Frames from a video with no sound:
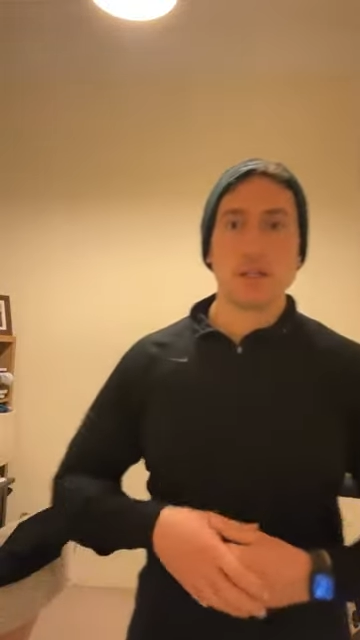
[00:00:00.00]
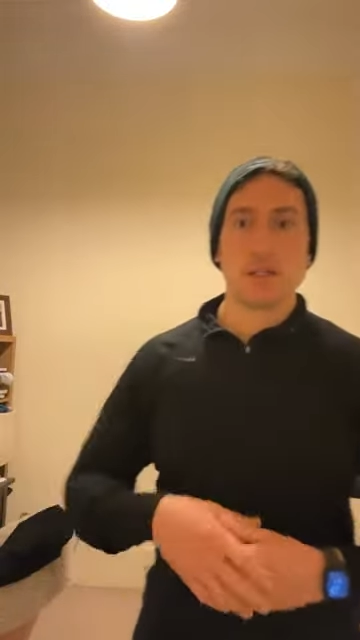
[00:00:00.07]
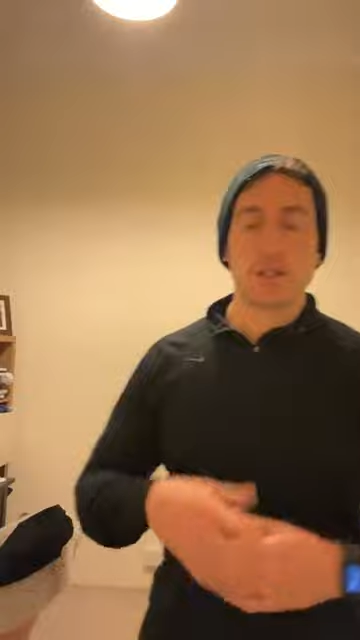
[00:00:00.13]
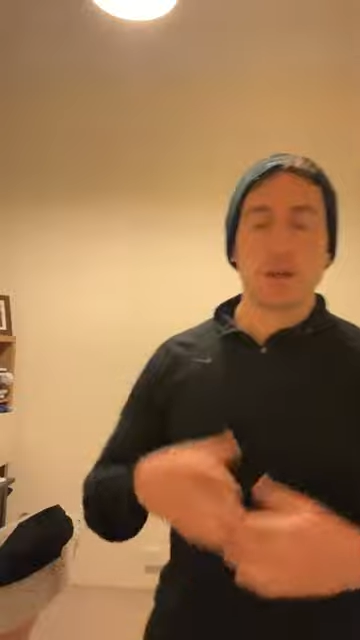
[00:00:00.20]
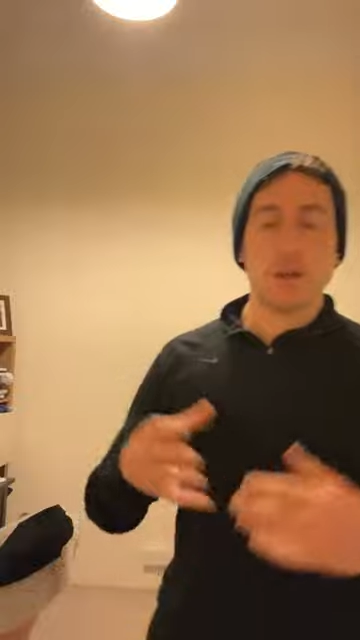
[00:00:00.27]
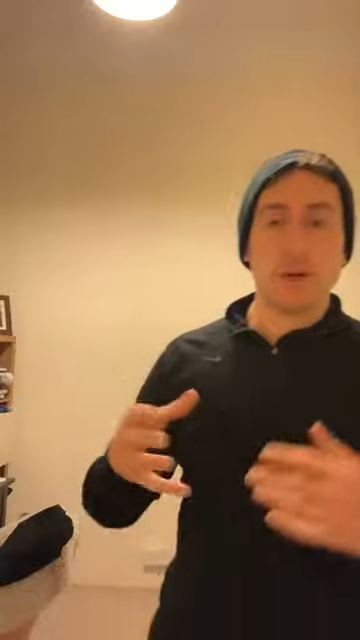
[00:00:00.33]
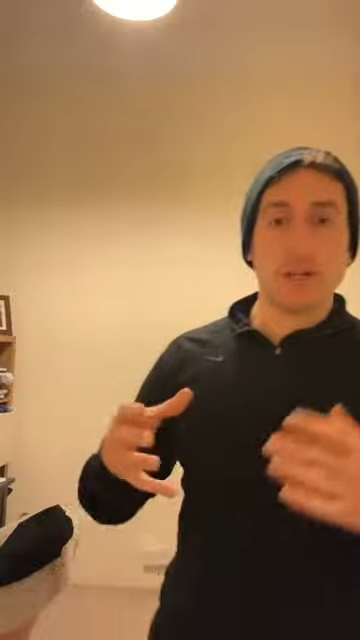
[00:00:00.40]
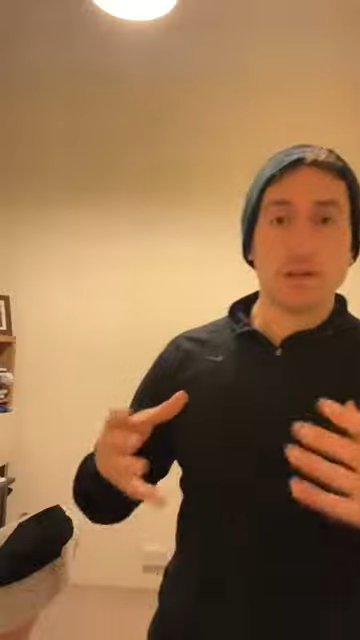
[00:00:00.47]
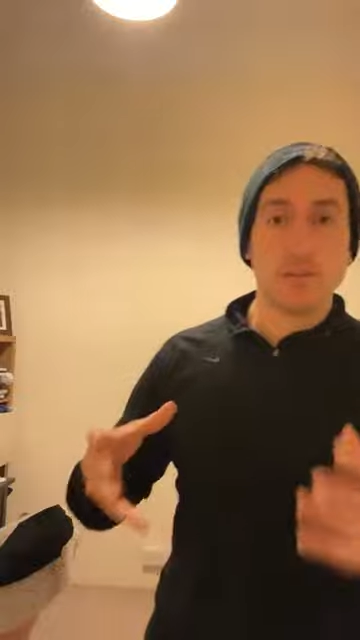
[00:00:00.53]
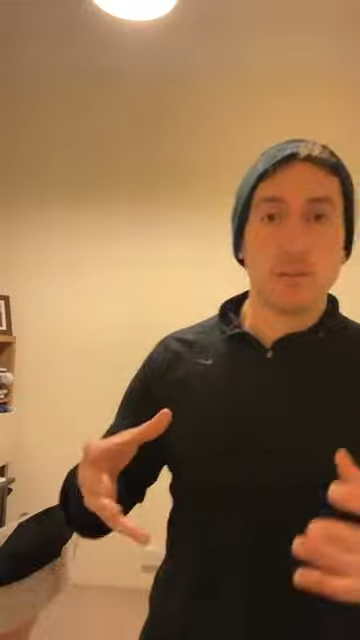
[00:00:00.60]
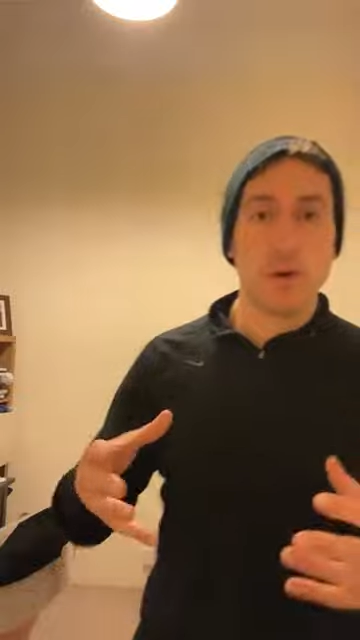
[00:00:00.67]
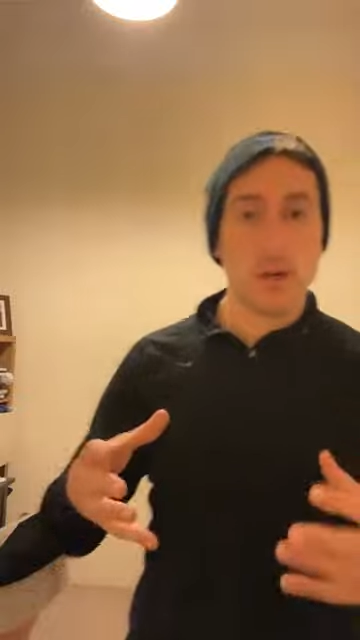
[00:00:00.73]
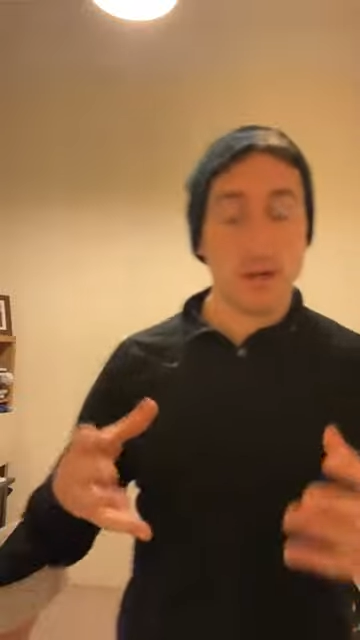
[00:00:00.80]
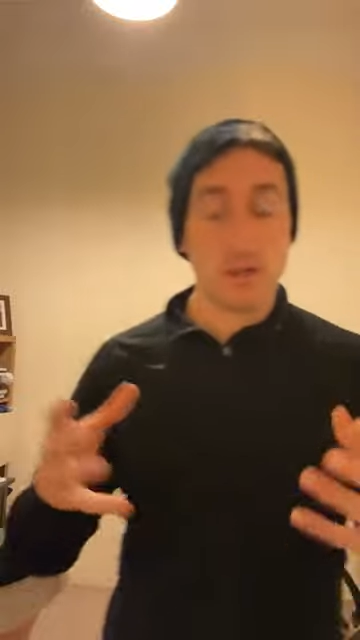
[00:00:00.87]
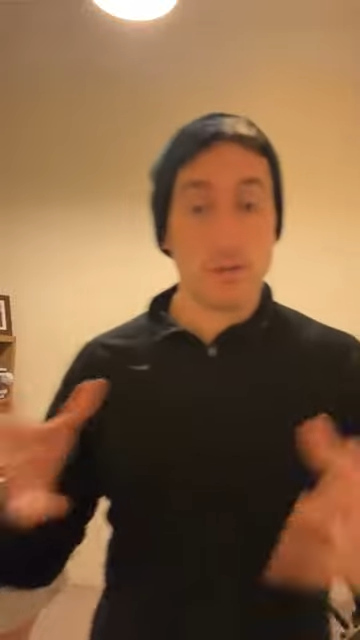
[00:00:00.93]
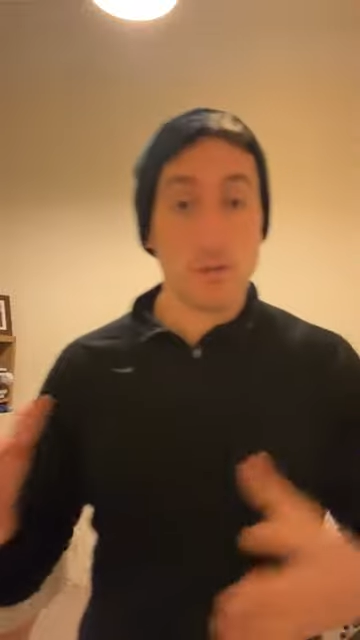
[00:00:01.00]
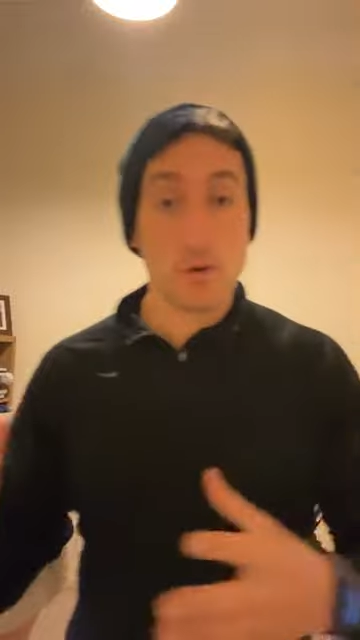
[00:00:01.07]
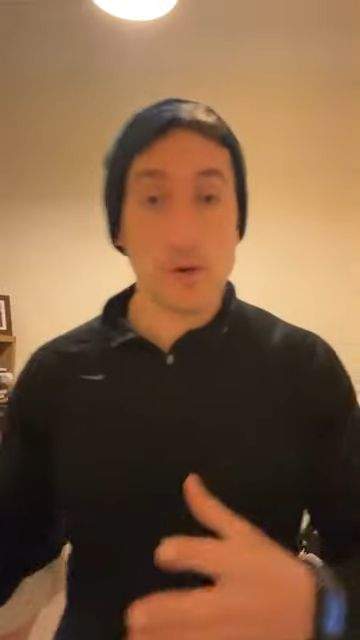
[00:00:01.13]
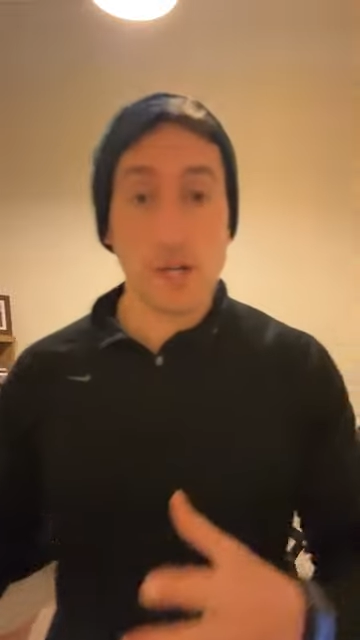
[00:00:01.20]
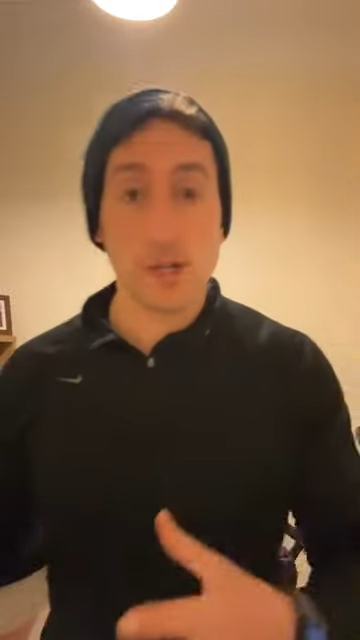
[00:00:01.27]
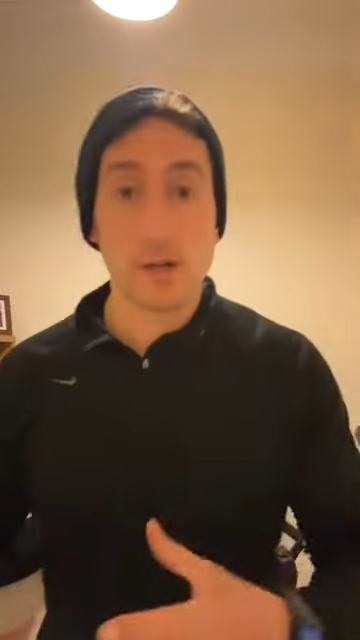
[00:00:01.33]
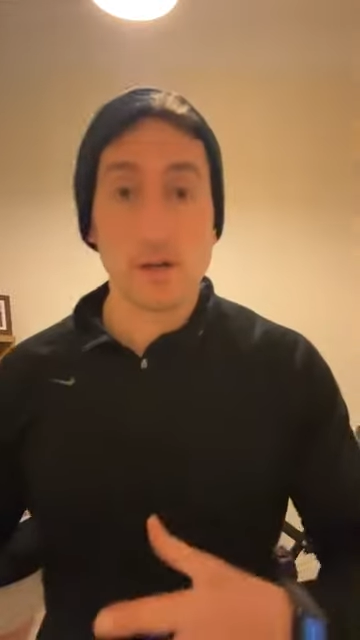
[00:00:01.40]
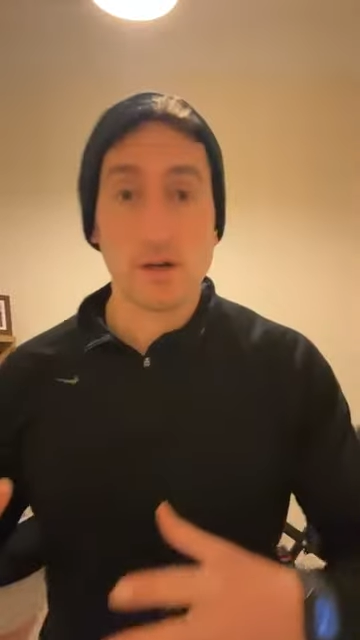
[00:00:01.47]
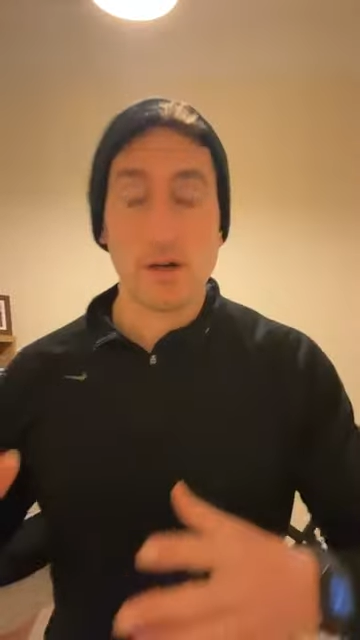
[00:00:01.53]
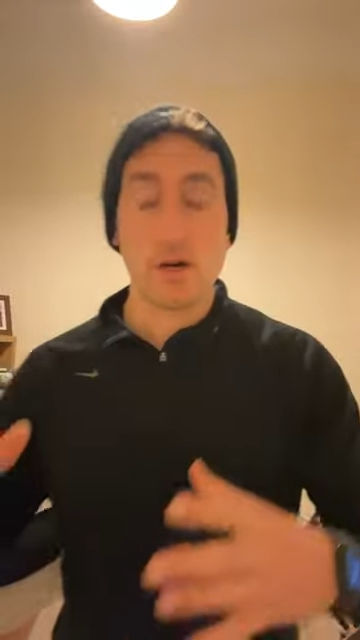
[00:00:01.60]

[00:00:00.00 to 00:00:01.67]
So in the morning,